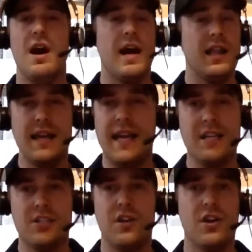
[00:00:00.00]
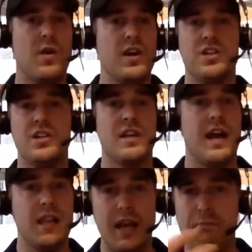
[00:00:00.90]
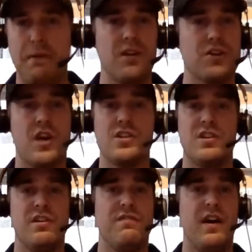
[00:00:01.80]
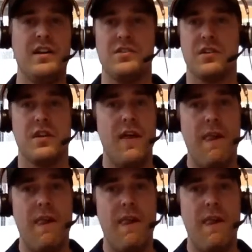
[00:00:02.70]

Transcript: I like answering your questions. I like being your trusted advisor.